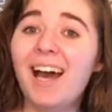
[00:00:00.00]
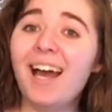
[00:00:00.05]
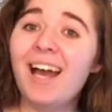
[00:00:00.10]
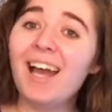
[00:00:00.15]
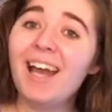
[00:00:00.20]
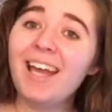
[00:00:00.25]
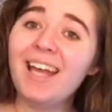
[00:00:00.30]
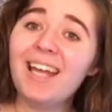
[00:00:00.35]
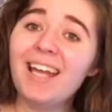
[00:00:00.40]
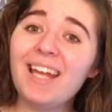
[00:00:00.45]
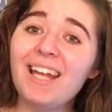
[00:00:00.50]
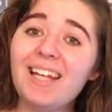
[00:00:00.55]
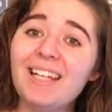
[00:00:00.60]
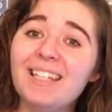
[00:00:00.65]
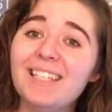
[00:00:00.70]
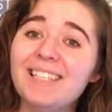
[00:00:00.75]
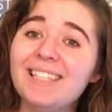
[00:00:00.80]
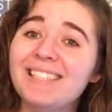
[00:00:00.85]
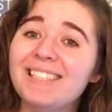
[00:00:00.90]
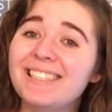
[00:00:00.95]

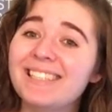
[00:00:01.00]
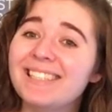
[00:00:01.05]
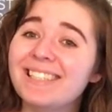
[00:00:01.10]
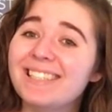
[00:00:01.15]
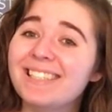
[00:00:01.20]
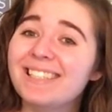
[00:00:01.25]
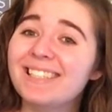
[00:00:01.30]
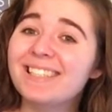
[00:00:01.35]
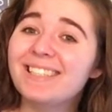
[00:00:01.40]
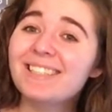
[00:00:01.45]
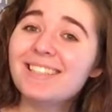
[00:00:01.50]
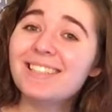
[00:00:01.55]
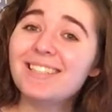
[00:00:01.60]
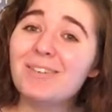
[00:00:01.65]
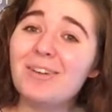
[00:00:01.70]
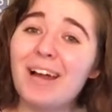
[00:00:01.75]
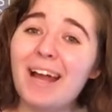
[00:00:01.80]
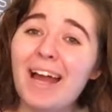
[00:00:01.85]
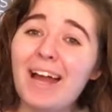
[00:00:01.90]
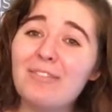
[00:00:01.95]
hi,
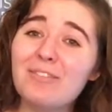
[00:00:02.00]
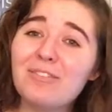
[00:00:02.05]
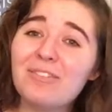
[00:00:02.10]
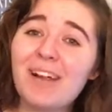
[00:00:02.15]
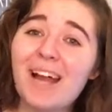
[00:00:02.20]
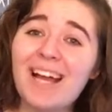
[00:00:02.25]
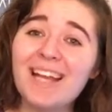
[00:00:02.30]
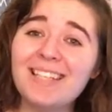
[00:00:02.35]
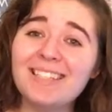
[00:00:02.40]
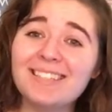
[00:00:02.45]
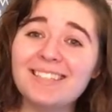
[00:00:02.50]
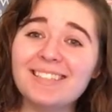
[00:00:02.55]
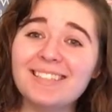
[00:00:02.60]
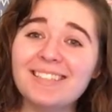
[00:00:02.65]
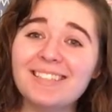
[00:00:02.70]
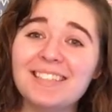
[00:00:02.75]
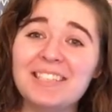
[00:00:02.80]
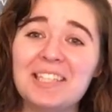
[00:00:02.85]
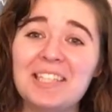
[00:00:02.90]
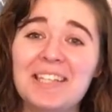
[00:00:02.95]
do I have
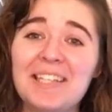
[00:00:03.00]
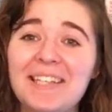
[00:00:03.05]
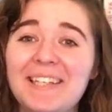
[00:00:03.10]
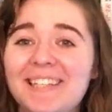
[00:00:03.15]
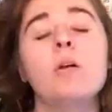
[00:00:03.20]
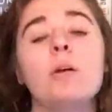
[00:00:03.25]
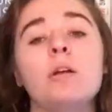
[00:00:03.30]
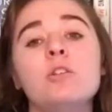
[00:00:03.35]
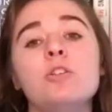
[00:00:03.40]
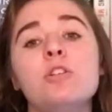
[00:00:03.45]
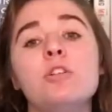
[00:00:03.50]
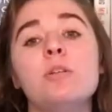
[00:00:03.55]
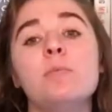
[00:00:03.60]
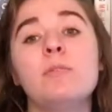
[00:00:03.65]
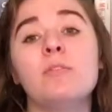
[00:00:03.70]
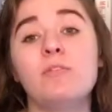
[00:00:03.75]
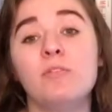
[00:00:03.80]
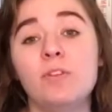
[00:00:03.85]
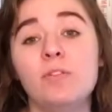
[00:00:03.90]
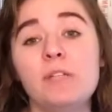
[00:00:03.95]
friends? Question
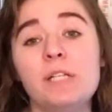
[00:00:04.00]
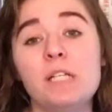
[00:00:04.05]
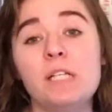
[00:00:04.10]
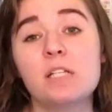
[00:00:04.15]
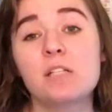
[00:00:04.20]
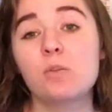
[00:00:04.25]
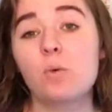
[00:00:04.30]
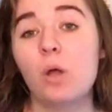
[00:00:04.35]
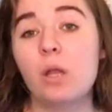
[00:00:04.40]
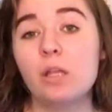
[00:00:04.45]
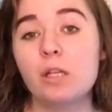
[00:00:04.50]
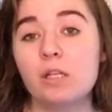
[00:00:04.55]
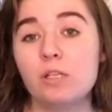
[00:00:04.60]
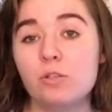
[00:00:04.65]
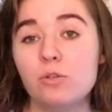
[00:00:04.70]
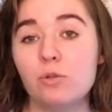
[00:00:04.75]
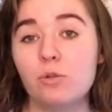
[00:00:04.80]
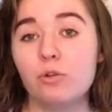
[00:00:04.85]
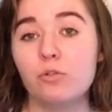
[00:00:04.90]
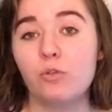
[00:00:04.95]
number 15 is,
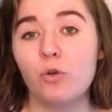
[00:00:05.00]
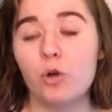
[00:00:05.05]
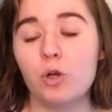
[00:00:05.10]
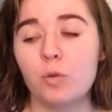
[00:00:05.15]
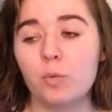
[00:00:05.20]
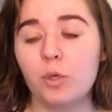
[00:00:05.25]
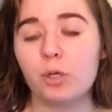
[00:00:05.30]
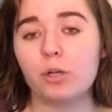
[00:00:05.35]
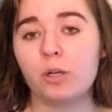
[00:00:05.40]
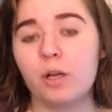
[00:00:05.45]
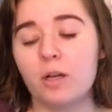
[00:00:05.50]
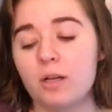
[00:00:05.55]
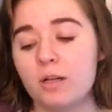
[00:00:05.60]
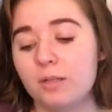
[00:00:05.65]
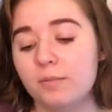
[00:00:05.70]
qualities you look for in a book.